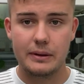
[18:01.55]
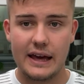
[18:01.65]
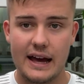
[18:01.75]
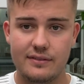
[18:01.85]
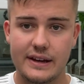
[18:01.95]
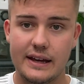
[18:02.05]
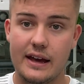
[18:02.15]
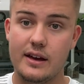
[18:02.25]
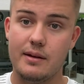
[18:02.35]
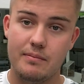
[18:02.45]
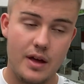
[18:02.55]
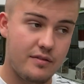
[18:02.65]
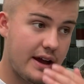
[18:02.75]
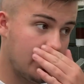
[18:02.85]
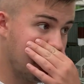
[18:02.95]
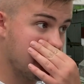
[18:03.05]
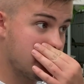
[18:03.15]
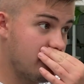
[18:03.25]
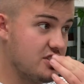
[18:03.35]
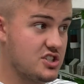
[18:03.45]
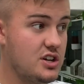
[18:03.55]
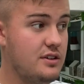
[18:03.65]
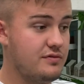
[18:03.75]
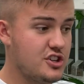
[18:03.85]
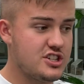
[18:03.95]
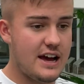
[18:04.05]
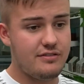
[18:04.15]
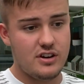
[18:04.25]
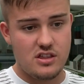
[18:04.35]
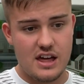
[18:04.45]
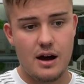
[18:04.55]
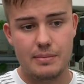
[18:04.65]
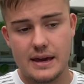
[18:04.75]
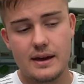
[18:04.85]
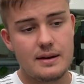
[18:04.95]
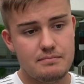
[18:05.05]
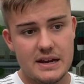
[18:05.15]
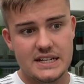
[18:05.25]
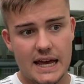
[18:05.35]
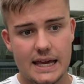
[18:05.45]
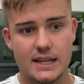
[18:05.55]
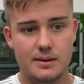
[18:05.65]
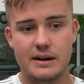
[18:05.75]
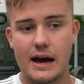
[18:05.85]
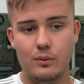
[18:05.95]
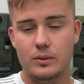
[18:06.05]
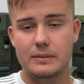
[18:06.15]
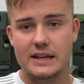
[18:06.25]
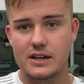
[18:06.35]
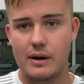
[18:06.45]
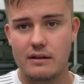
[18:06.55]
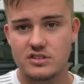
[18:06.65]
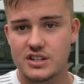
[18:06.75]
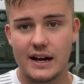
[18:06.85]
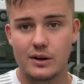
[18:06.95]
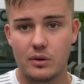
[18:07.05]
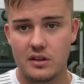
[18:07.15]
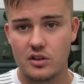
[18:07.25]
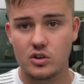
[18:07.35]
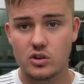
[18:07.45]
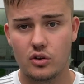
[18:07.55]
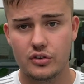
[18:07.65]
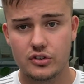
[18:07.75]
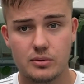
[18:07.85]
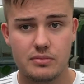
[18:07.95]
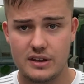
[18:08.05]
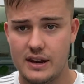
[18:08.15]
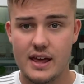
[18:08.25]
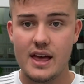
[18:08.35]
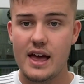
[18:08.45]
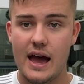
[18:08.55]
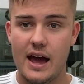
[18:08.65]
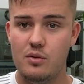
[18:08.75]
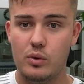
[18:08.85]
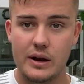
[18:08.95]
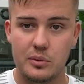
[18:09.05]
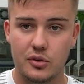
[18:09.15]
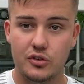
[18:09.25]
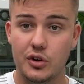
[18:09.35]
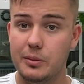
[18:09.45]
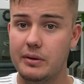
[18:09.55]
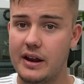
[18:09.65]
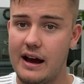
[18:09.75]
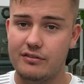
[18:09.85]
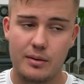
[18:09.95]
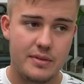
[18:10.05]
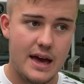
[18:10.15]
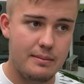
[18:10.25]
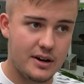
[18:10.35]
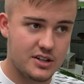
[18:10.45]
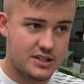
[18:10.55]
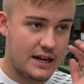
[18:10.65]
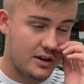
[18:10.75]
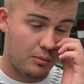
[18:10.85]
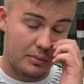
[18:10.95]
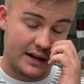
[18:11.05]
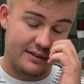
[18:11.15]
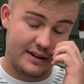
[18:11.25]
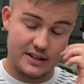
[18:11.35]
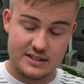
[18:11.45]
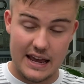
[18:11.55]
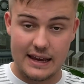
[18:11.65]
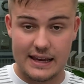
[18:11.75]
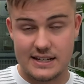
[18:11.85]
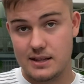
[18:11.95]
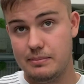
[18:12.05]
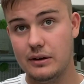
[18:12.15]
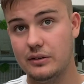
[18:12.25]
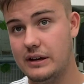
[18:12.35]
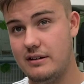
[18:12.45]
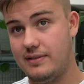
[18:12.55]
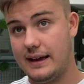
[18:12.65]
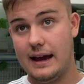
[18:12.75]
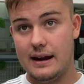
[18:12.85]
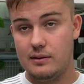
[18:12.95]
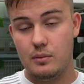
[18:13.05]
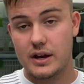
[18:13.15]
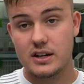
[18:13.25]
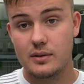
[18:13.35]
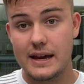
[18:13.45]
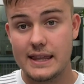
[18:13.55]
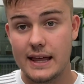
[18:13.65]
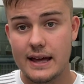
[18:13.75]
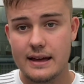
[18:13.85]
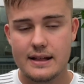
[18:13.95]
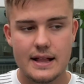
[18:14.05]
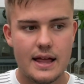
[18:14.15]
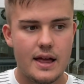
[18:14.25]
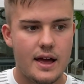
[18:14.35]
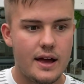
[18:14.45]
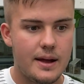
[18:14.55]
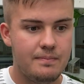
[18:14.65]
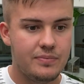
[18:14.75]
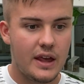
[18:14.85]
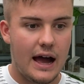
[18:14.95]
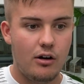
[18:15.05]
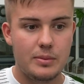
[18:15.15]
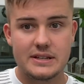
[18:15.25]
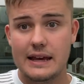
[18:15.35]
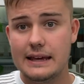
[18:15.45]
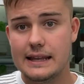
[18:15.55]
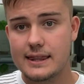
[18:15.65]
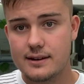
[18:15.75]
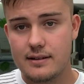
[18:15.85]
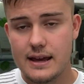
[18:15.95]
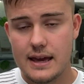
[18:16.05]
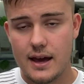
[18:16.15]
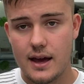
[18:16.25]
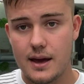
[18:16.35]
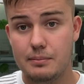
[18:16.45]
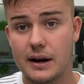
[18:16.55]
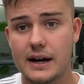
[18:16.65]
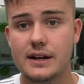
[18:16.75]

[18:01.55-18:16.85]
having available to reserve for Stafford, and that'll be me taking them, and I will meet you outside one of the halls or something, and we will sort the bird out from there, because I don't believe I can take it into the building, or if I can, then we can do it in there. I will be taking 3 pied